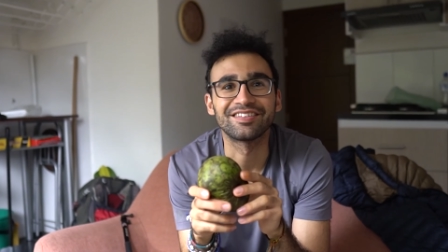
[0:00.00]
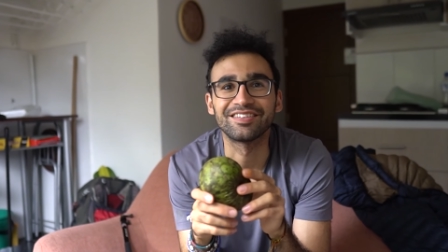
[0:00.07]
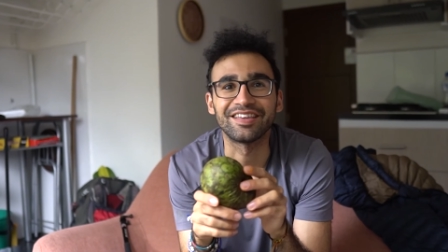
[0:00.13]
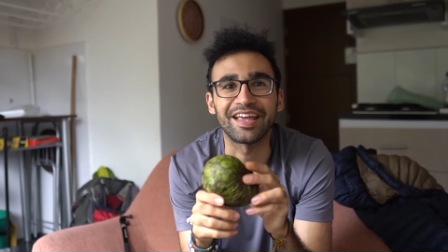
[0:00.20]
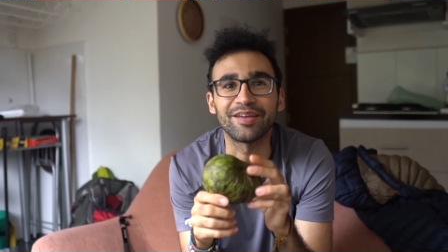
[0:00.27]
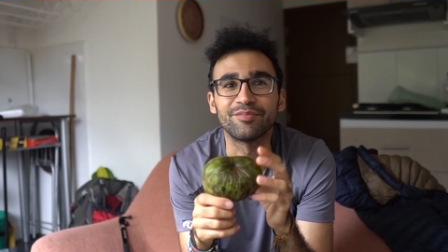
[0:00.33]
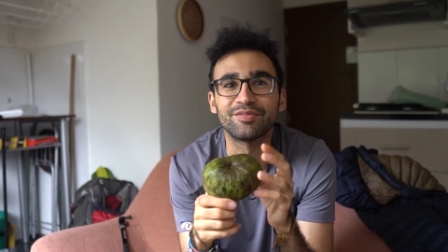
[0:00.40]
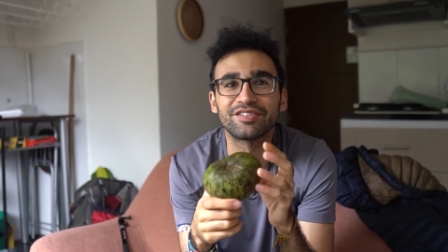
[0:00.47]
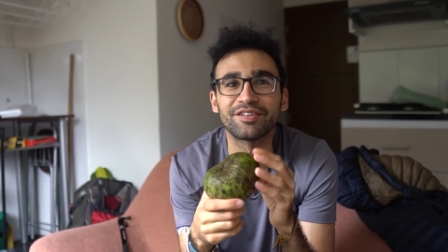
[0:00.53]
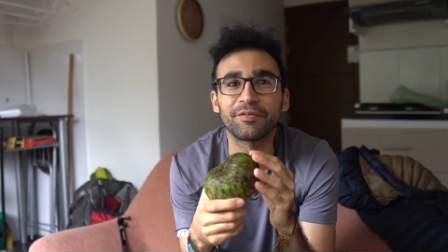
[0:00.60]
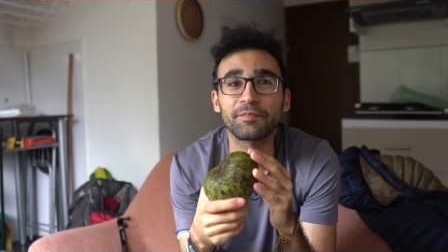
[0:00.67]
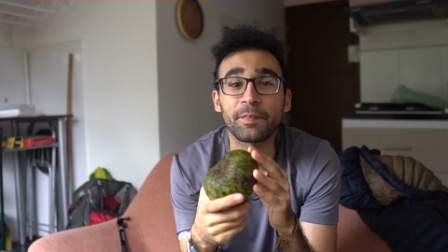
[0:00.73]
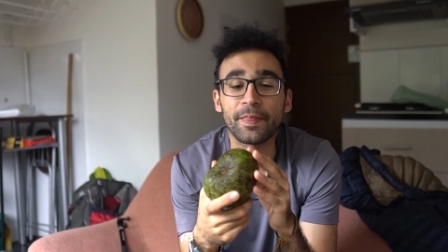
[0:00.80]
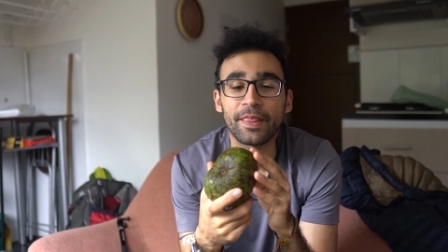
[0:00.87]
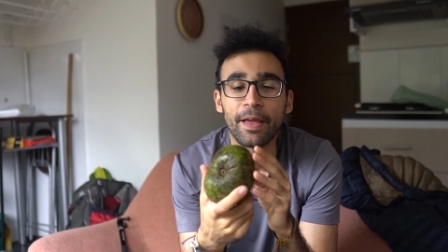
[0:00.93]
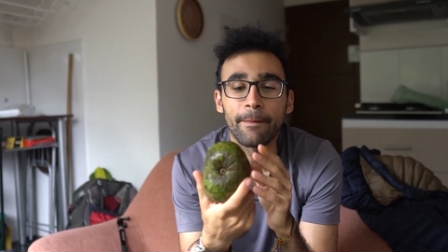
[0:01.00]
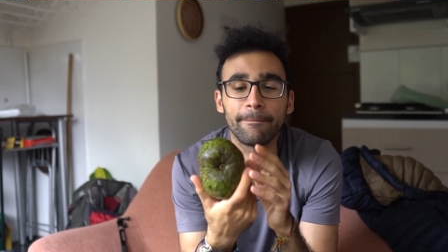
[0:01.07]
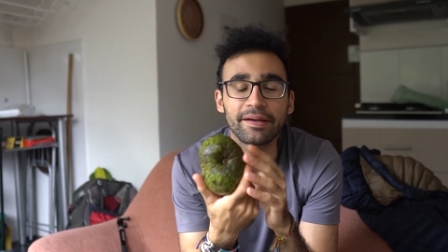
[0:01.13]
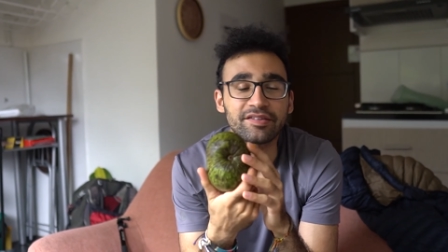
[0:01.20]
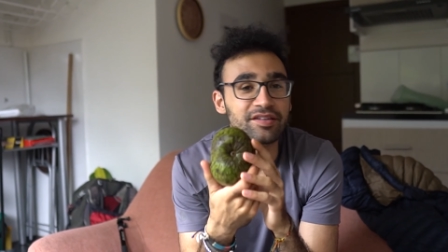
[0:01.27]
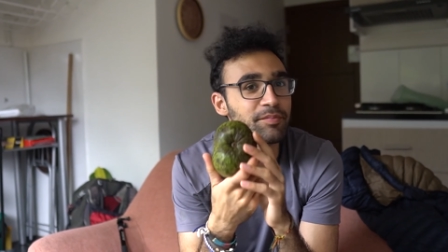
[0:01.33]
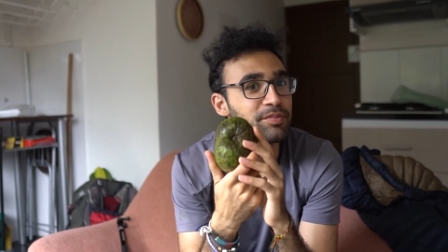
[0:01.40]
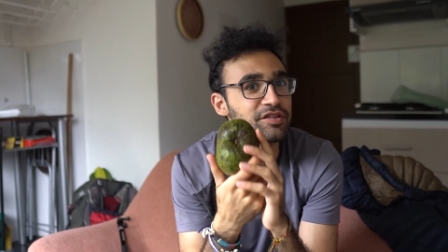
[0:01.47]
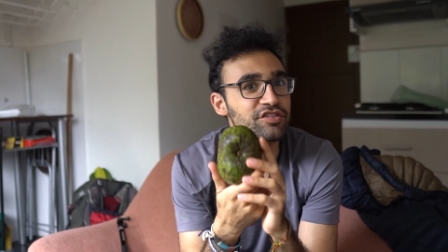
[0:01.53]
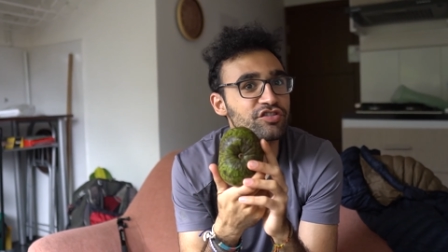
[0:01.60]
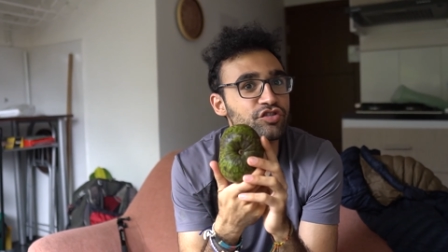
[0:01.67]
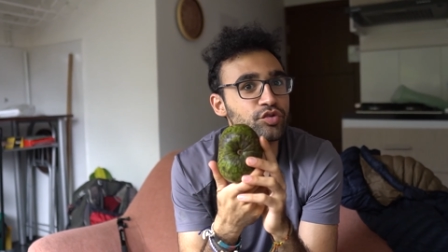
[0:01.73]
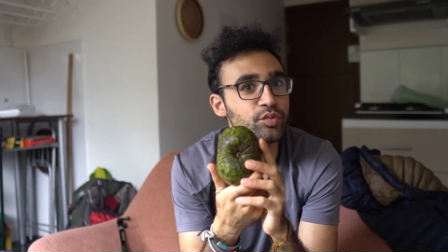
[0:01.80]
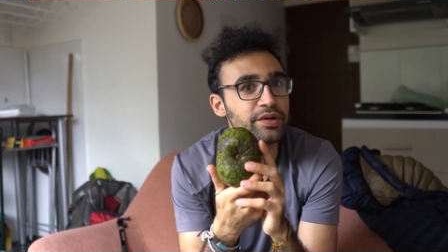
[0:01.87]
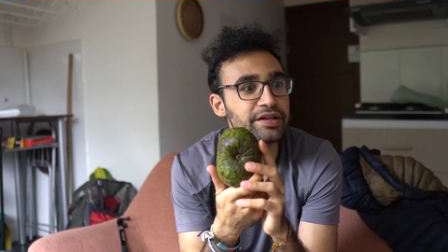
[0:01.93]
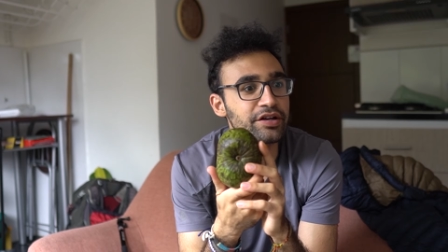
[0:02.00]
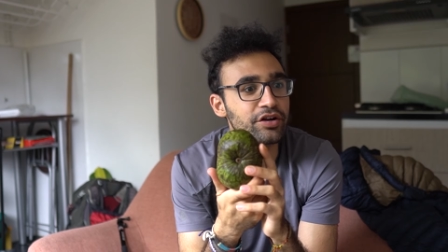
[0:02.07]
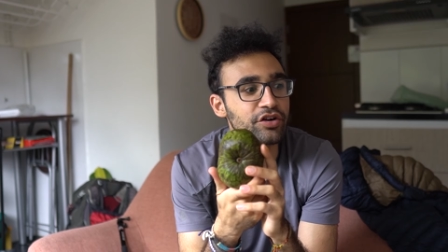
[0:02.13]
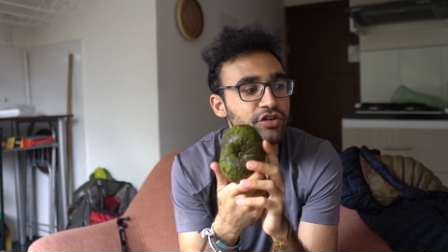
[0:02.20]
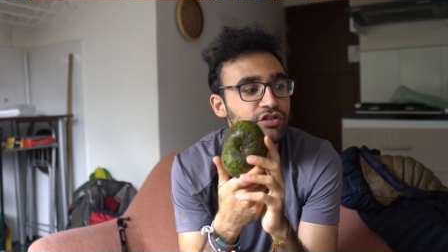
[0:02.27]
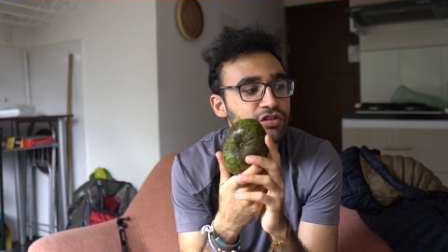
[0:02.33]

names, except it's sweeter.